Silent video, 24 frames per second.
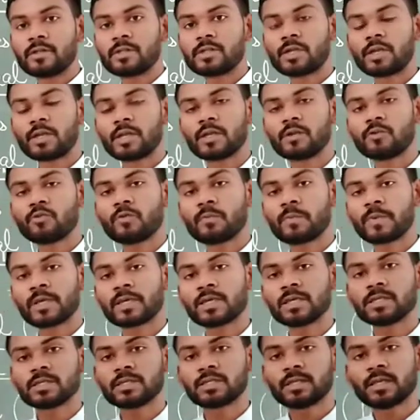3
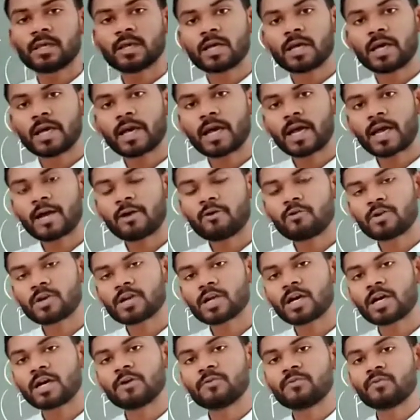rupees out
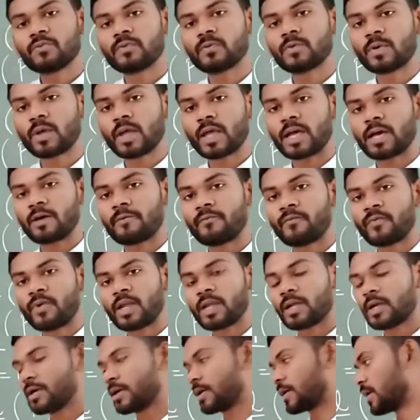of every
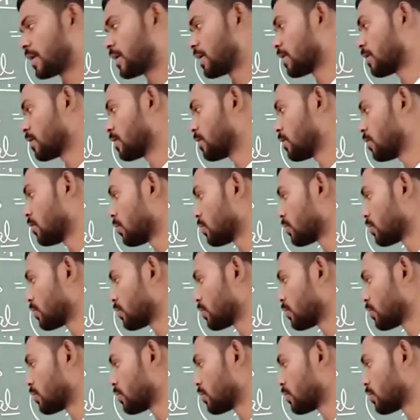100.